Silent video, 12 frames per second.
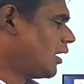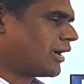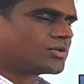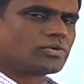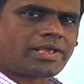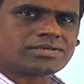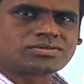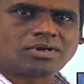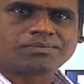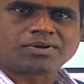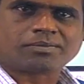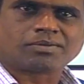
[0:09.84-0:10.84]
And today is
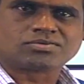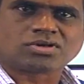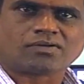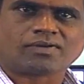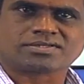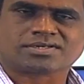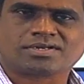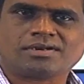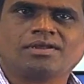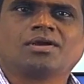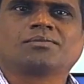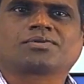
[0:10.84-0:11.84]
not problem solving
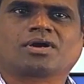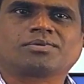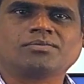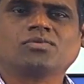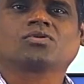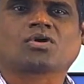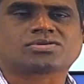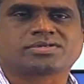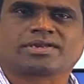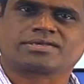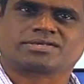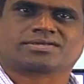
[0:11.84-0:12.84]
session, problem
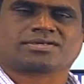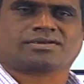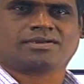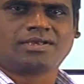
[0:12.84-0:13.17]
questionnaire session.